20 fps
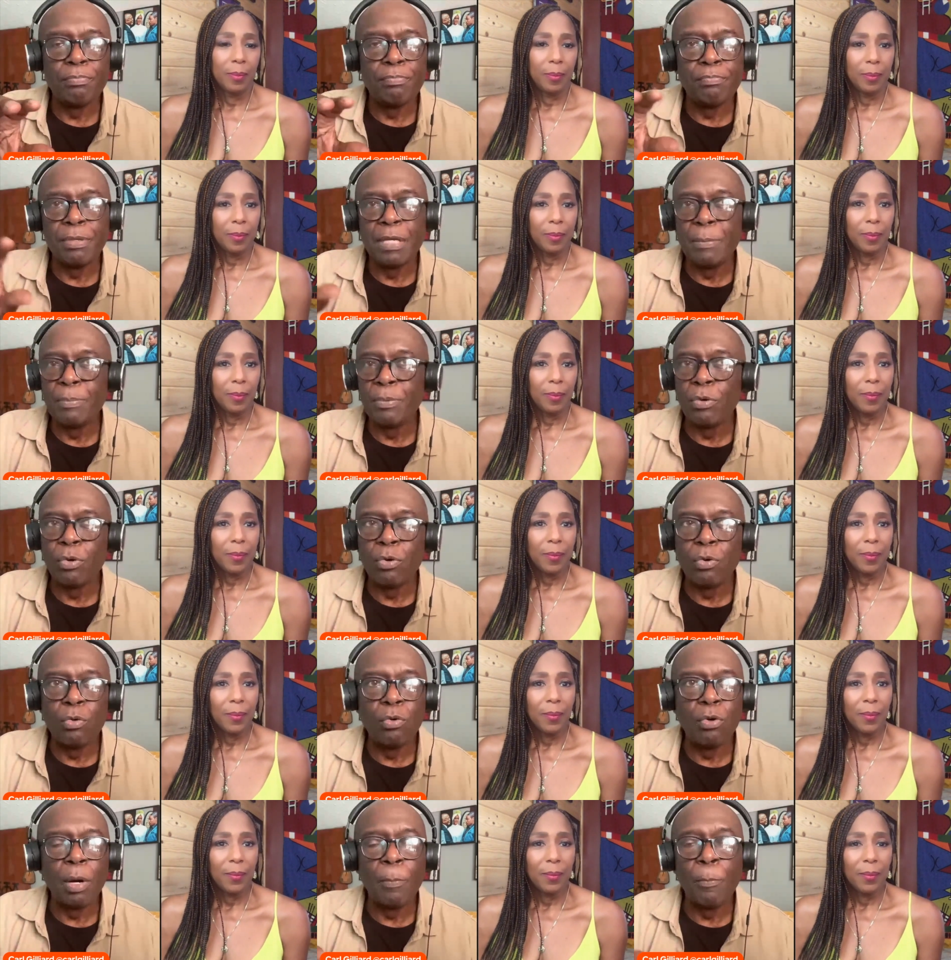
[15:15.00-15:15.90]
Speaker 1: people
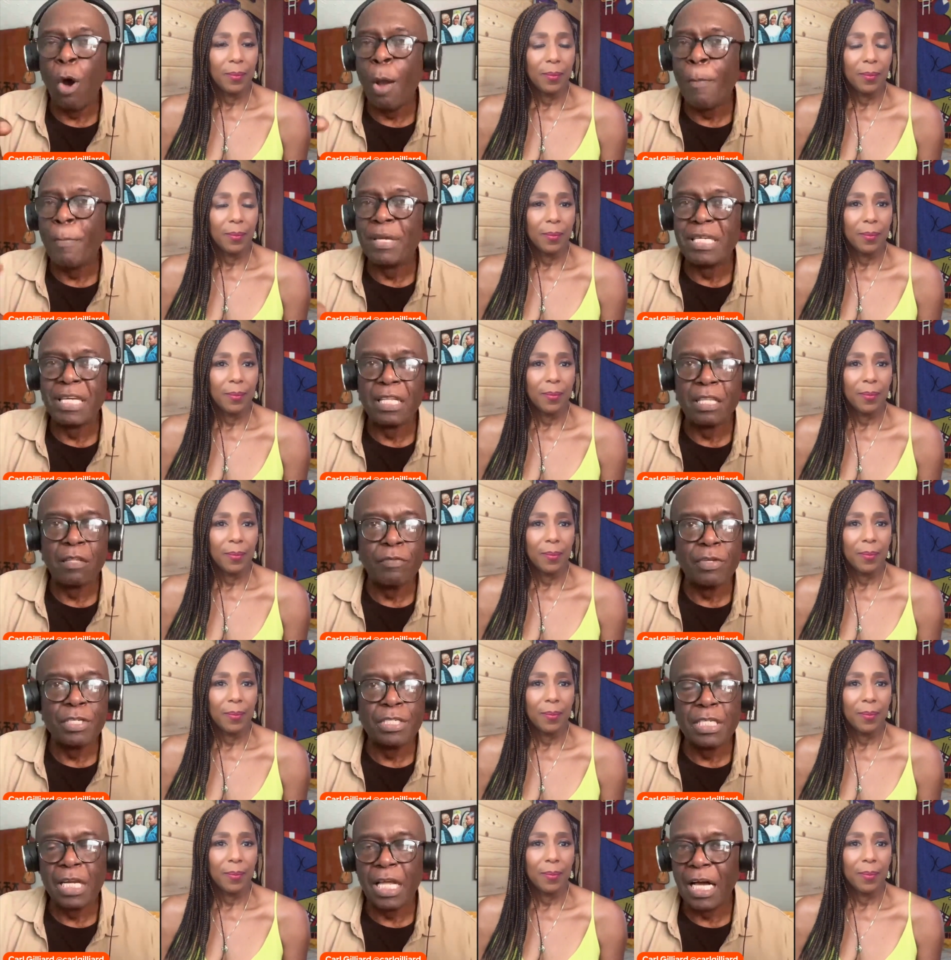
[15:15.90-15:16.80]
who appointment
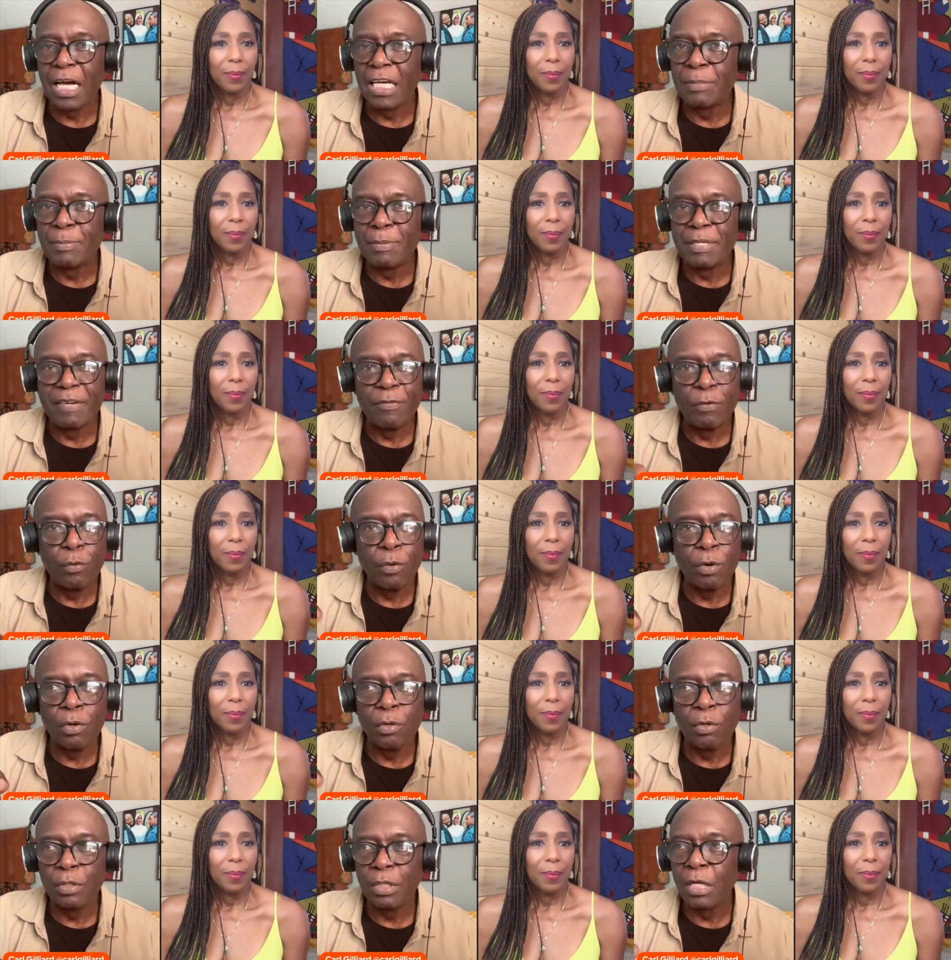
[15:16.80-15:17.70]
television, Cosby, Different
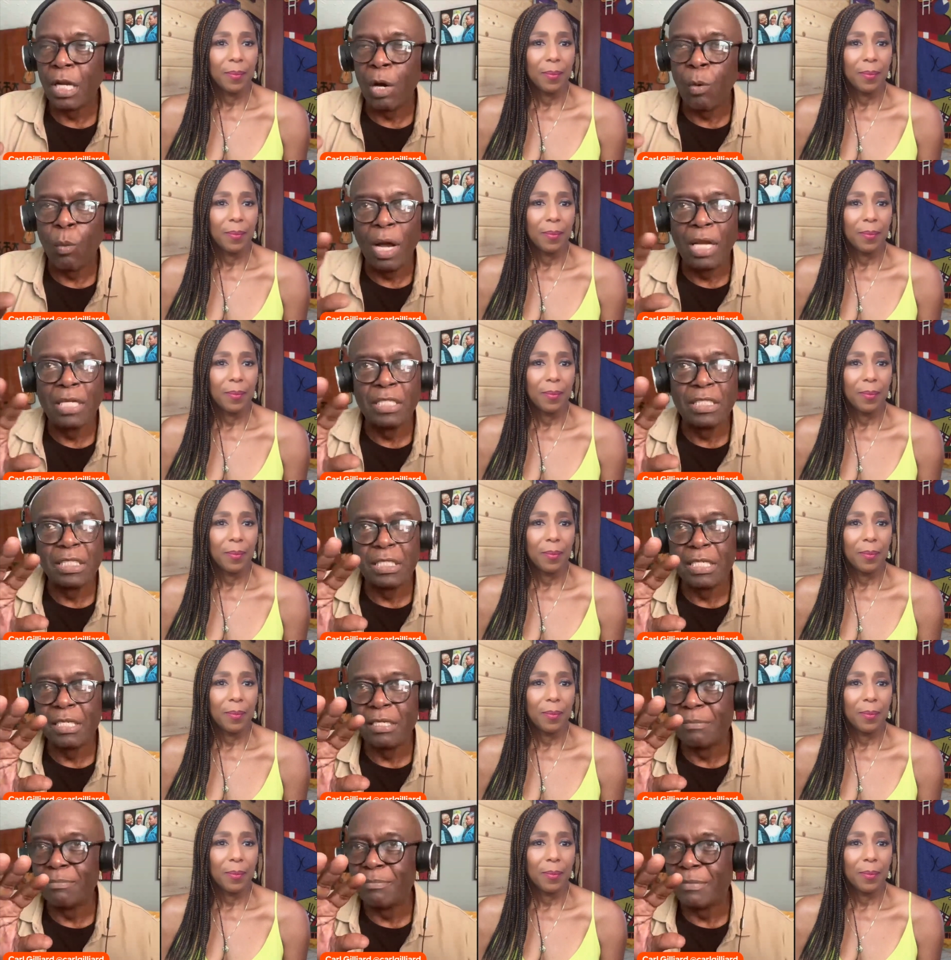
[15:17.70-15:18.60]
World, and I
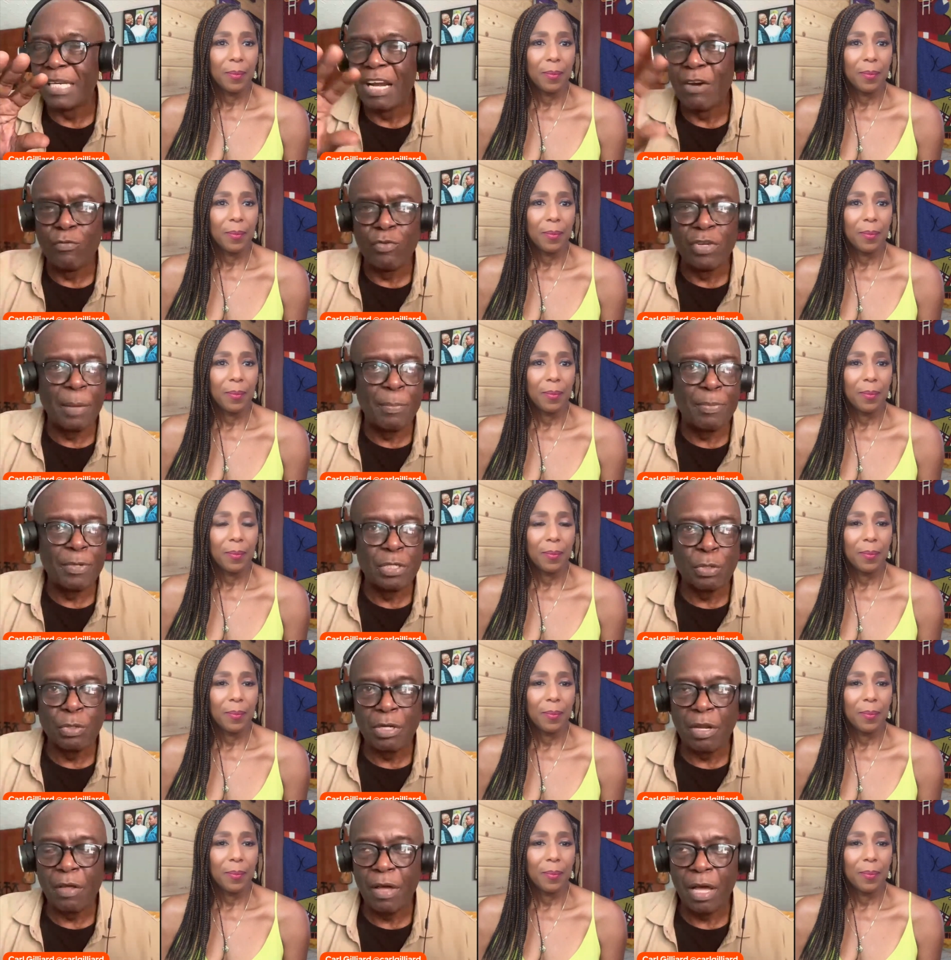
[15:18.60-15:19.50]
watched every
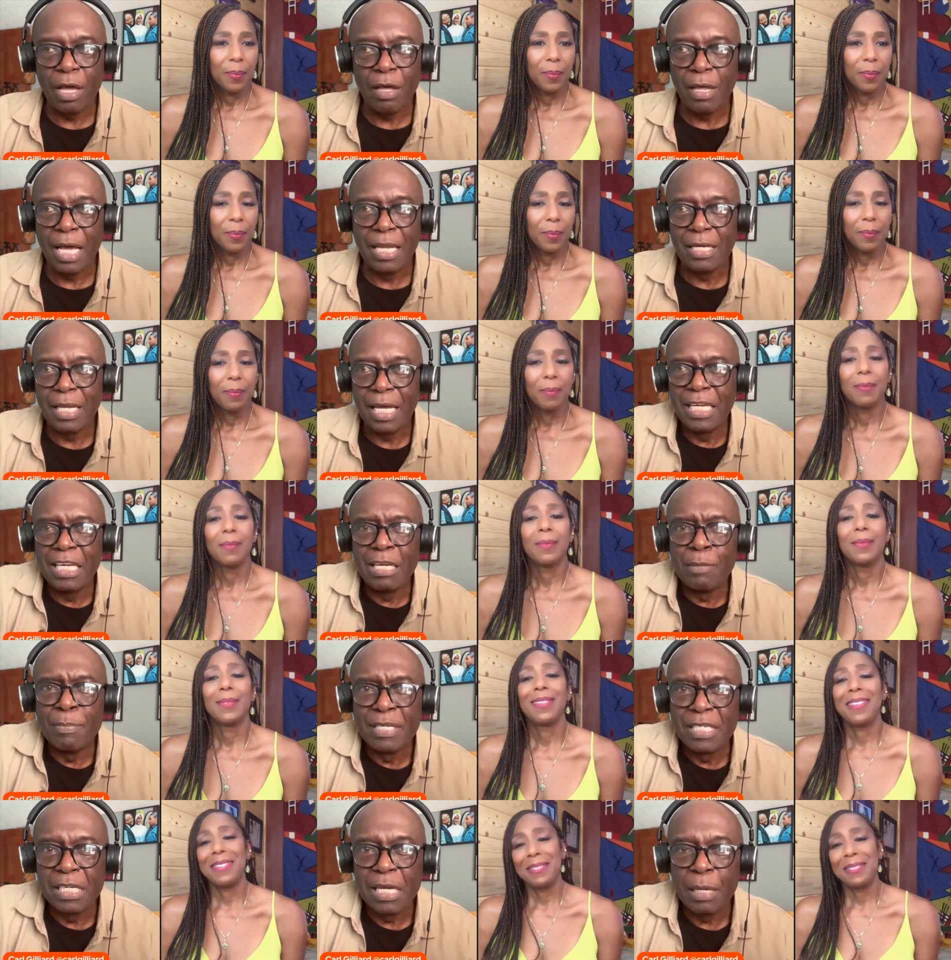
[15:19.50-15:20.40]
episode. I, I, I didn't
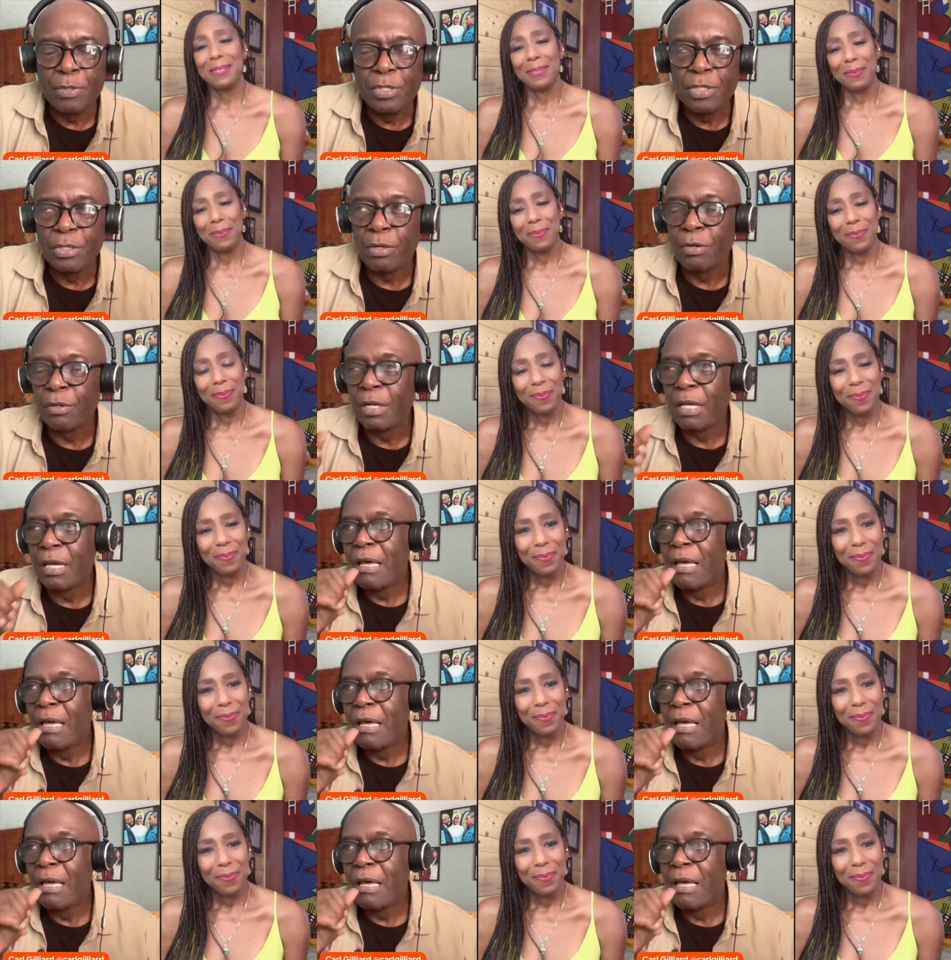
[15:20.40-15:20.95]
miss an episode.